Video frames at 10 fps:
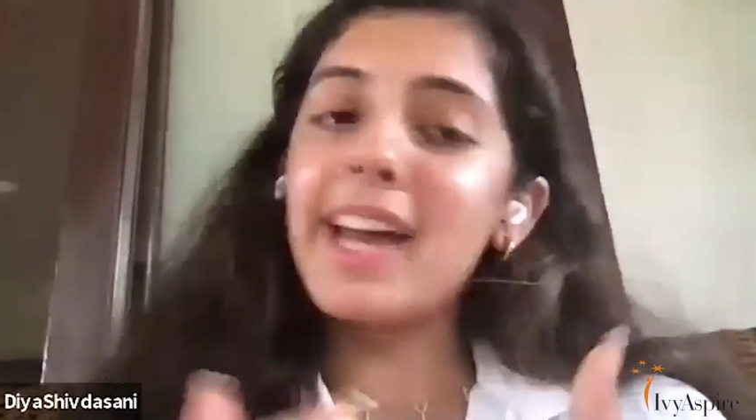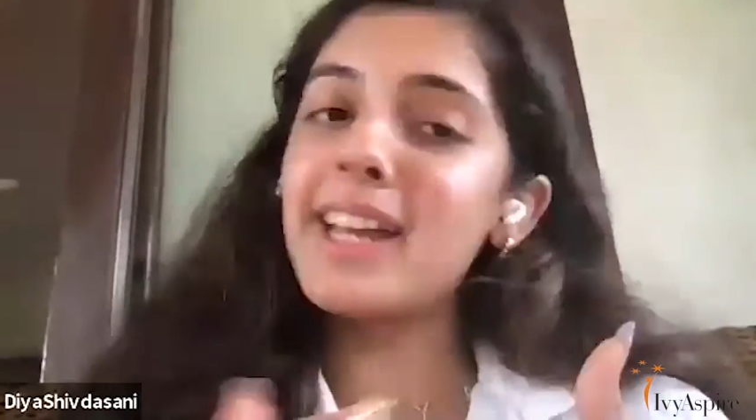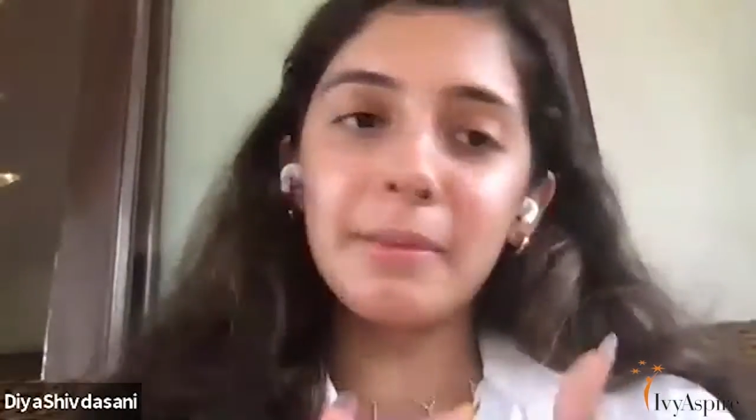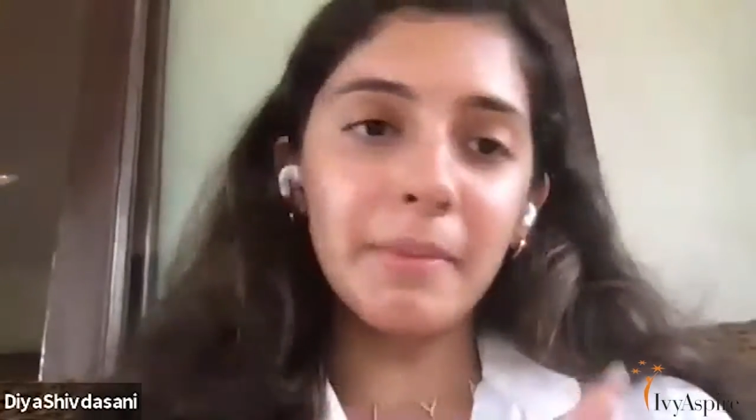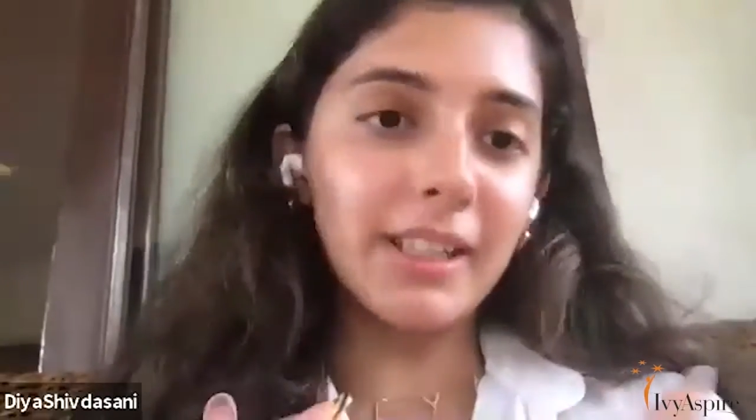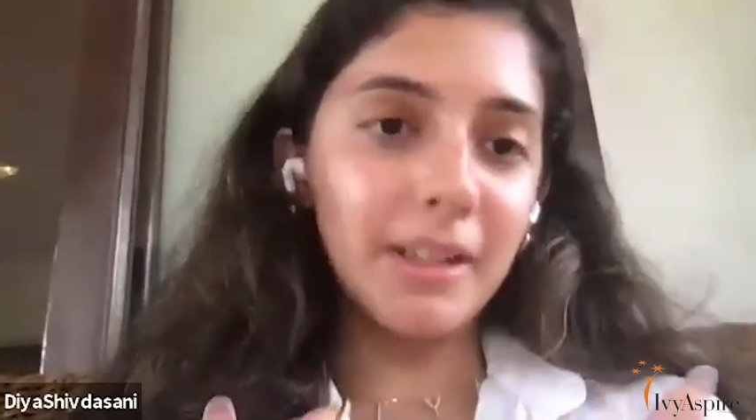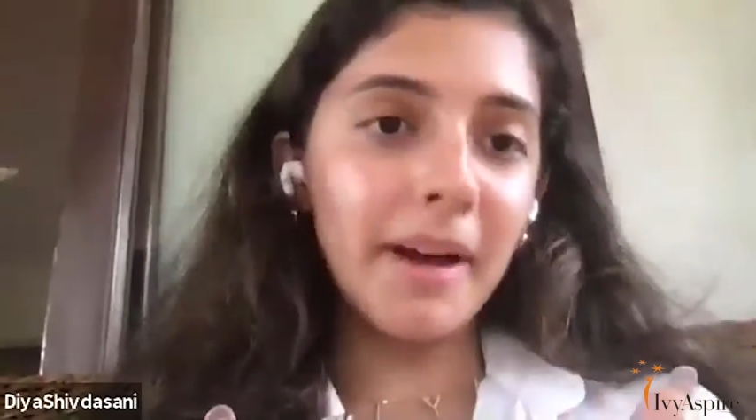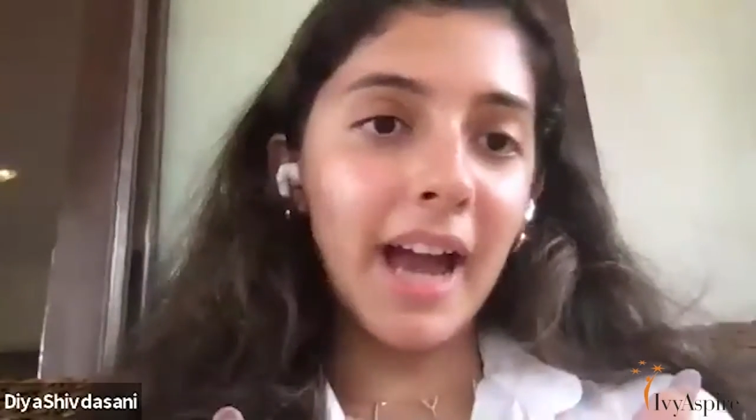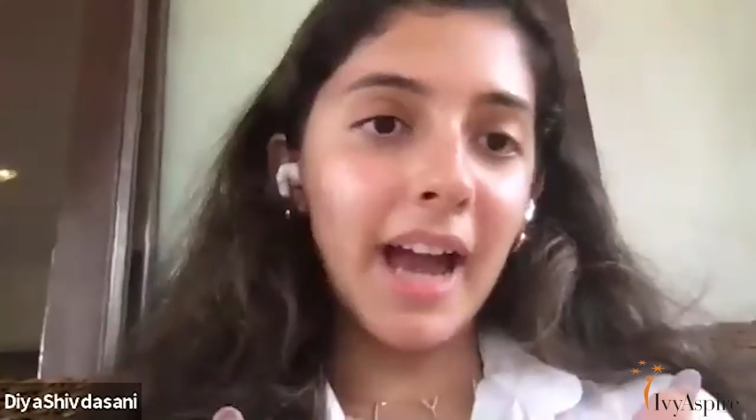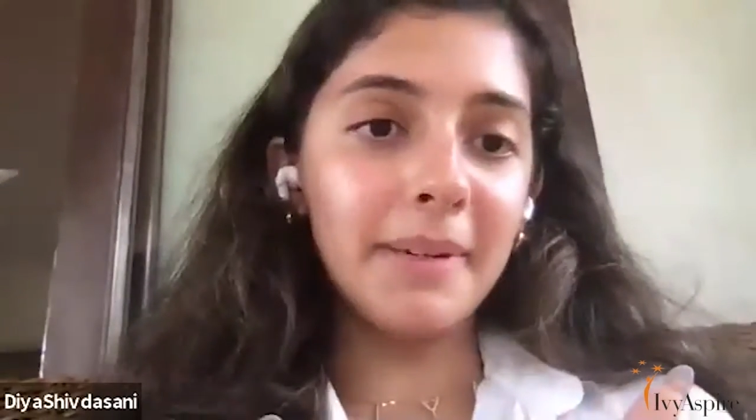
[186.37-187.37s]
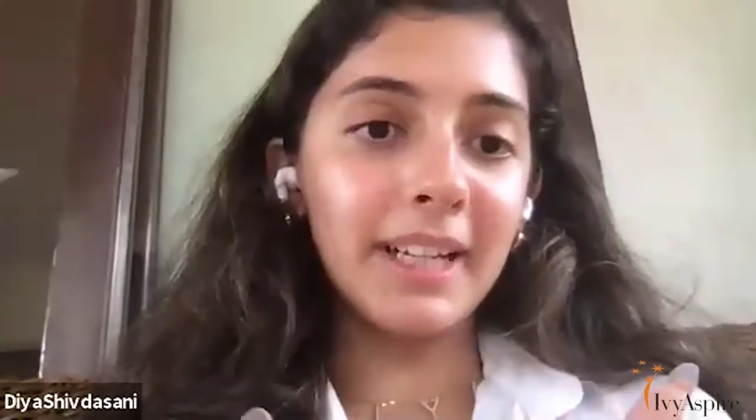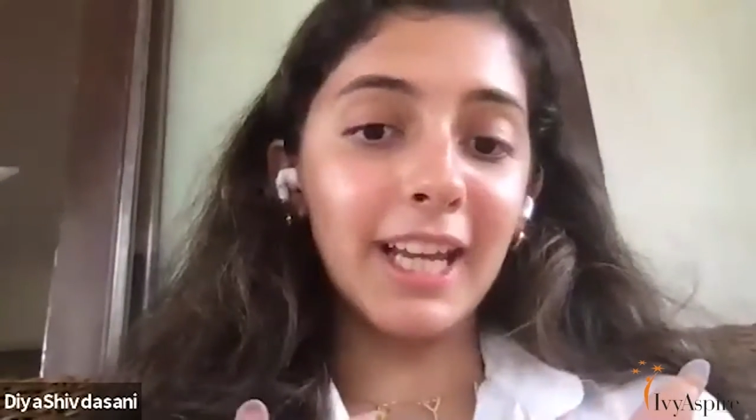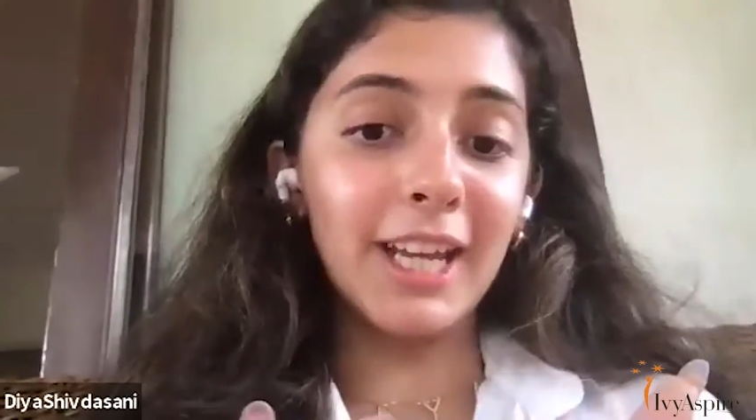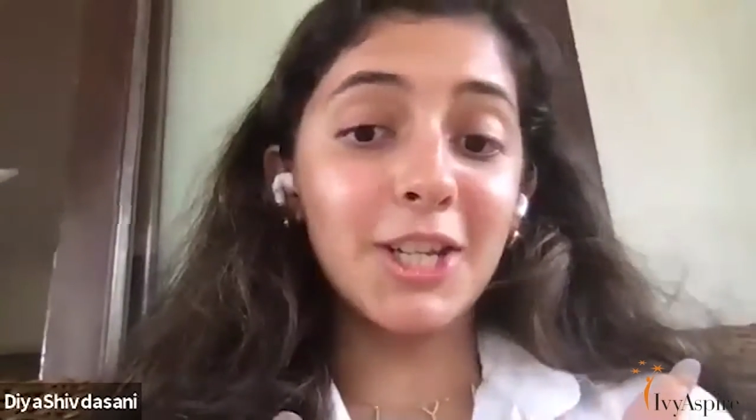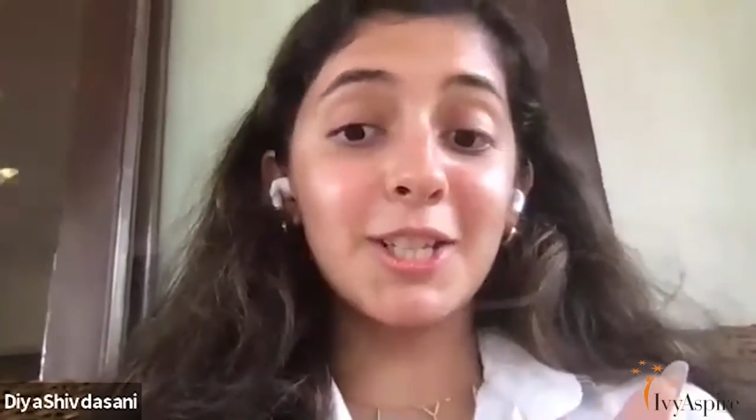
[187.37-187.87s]
done and I had
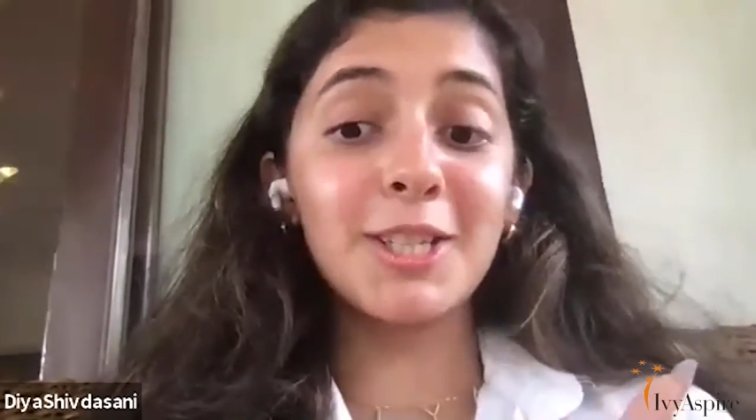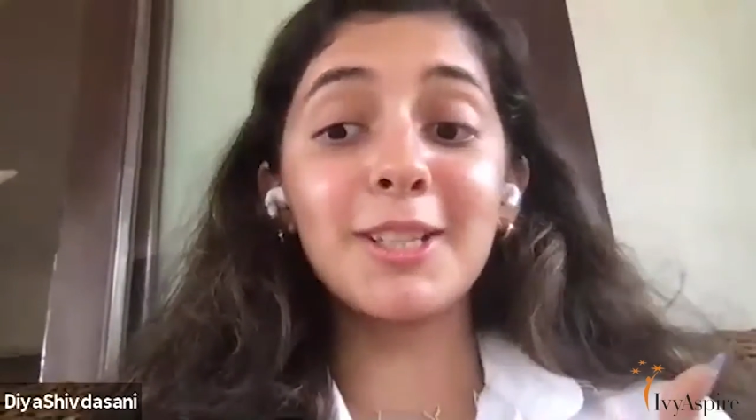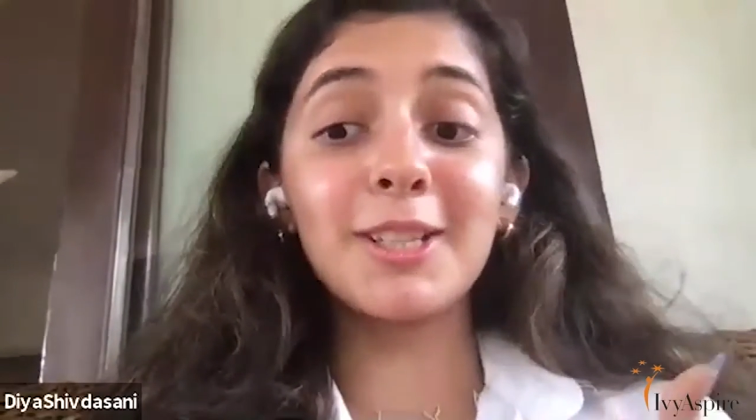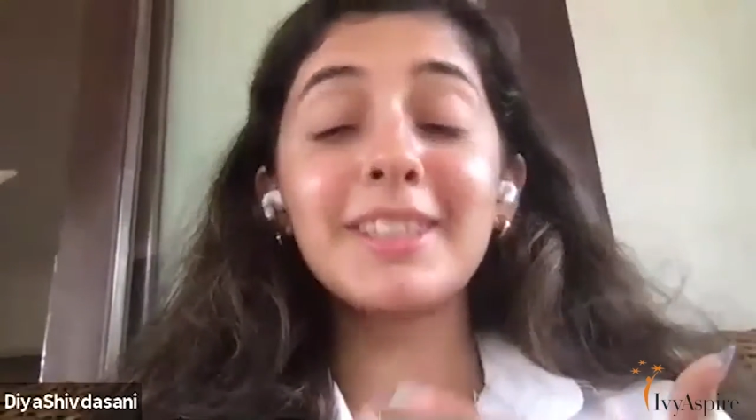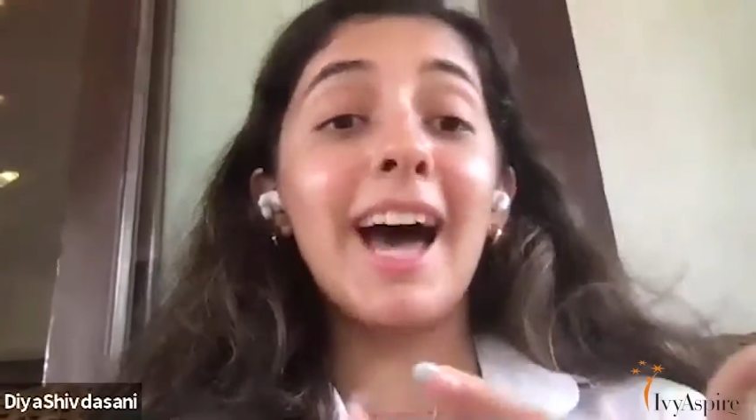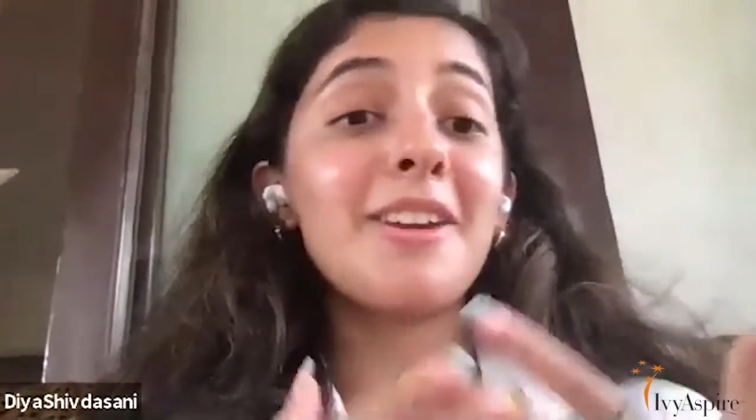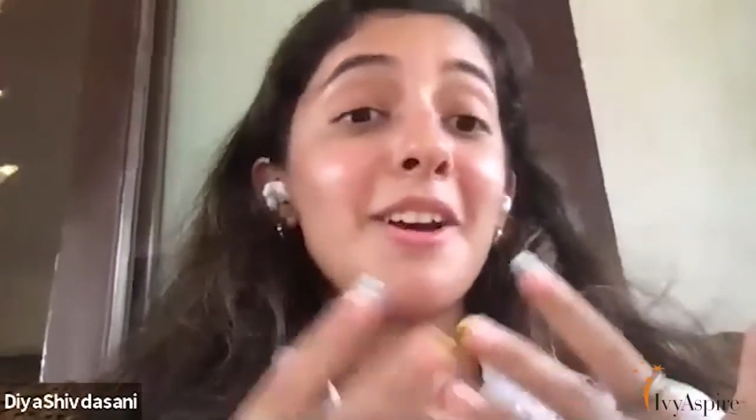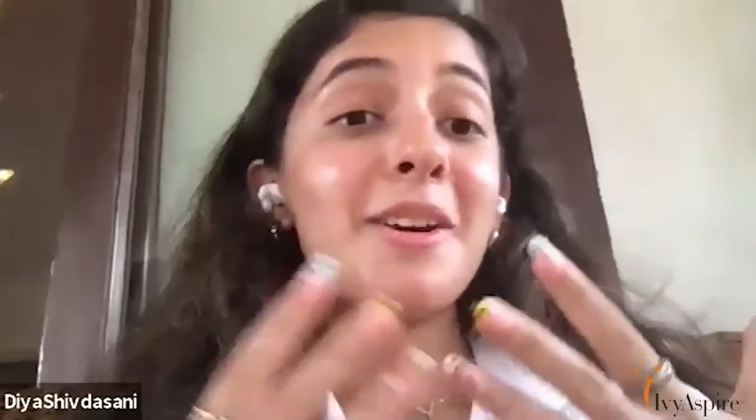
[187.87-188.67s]
submitted my application.